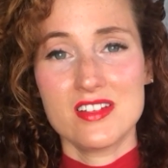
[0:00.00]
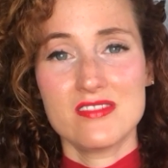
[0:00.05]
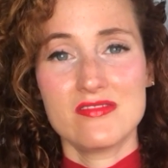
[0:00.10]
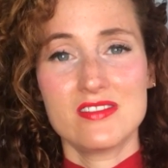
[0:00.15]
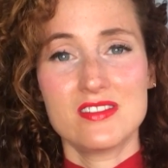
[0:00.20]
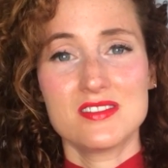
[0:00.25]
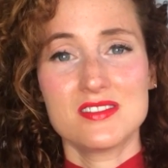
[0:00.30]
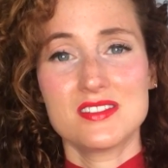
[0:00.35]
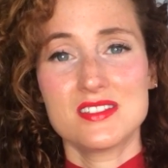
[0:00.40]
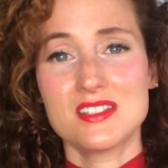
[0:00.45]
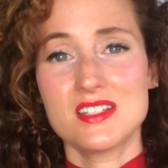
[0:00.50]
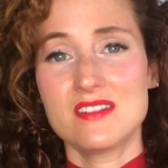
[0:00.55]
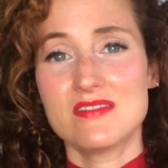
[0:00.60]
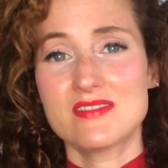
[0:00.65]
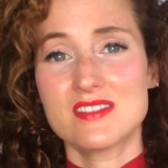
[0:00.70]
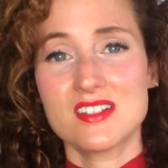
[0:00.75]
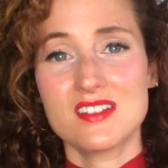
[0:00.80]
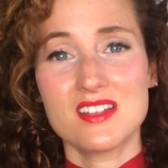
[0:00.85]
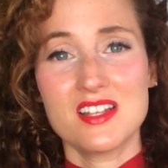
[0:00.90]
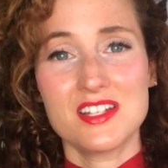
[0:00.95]
I felt
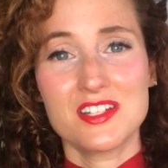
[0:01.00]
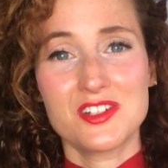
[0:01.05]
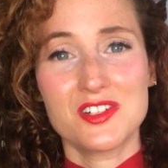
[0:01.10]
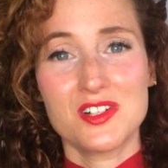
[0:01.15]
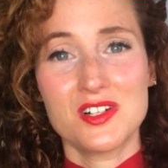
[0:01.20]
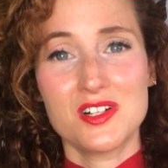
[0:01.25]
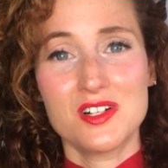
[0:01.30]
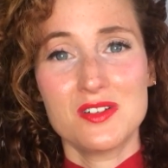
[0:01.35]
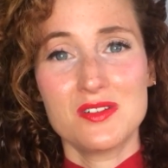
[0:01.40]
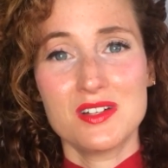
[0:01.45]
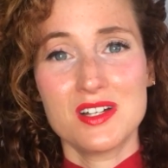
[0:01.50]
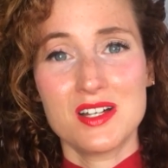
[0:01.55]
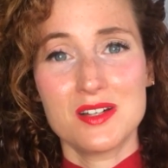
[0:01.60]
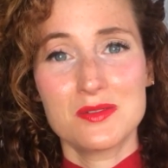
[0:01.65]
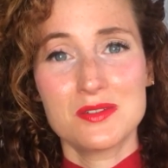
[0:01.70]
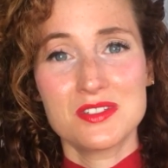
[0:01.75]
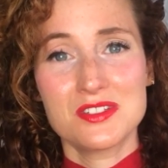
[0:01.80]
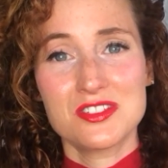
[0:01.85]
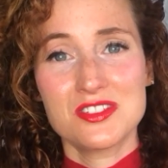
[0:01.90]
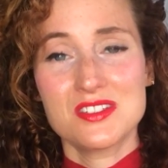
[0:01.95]
safe to let go.
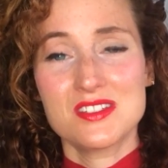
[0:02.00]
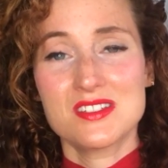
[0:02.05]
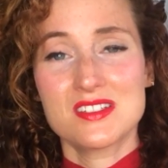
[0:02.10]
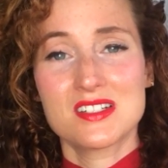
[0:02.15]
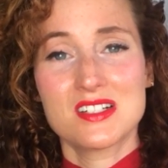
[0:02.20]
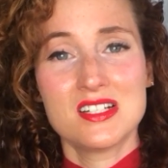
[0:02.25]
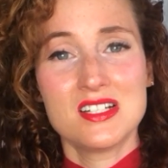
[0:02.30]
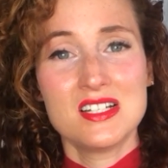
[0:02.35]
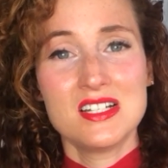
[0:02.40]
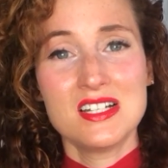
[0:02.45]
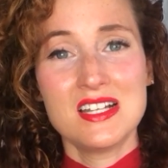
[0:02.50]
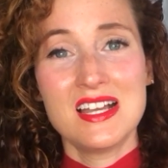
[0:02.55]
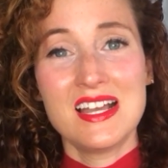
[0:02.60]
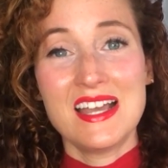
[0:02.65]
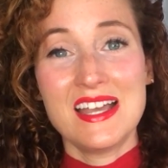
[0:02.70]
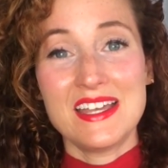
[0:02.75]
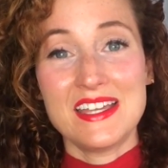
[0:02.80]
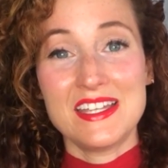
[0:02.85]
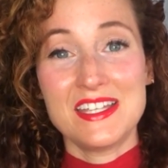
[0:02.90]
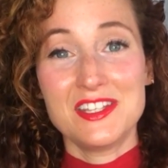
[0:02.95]
I was just
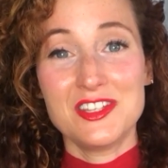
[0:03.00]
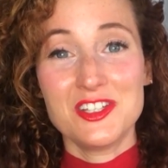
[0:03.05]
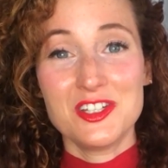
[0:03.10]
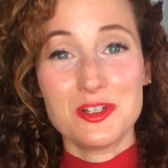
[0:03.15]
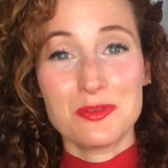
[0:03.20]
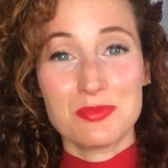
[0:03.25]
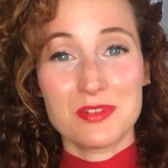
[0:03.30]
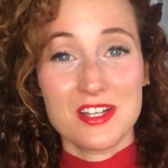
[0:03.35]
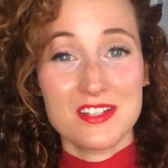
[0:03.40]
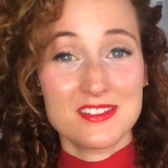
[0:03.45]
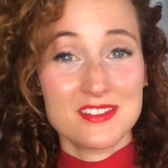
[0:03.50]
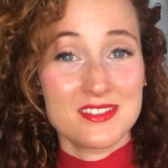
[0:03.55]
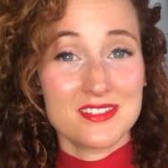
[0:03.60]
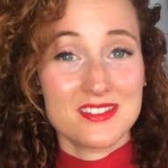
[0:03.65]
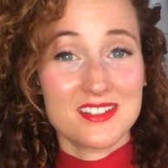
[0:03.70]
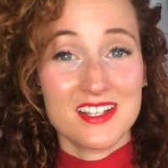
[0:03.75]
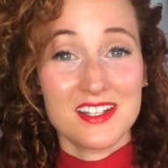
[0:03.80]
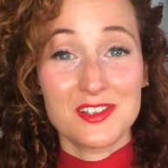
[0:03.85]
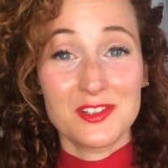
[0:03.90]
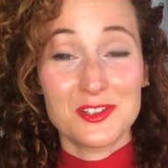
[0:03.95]
in their
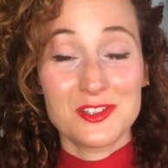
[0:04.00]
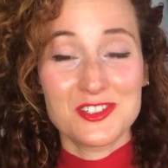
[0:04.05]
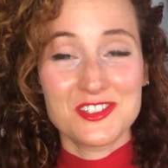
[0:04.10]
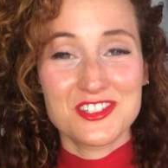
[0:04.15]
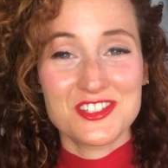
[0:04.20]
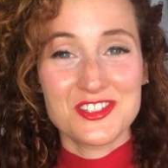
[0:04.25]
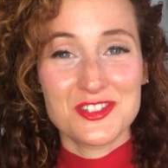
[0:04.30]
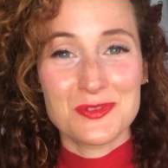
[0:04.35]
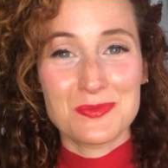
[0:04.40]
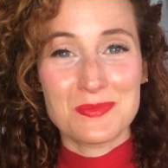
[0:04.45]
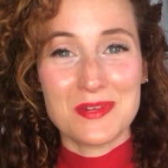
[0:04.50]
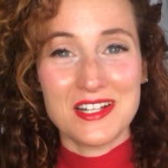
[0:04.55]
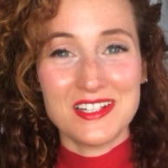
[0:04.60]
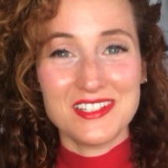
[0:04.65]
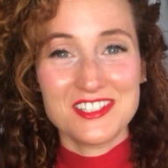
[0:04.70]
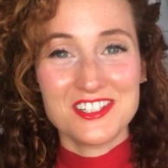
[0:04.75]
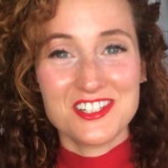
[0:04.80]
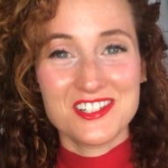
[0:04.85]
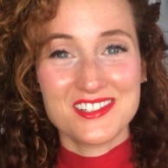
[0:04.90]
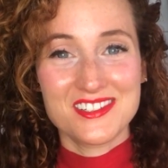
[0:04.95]
presence. I learned so
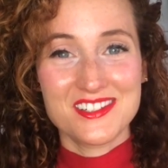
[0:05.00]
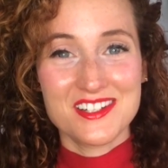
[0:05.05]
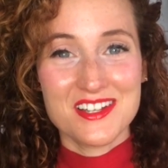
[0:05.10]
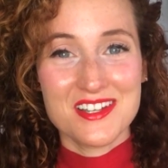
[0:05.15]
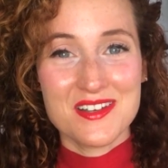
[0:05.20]
much.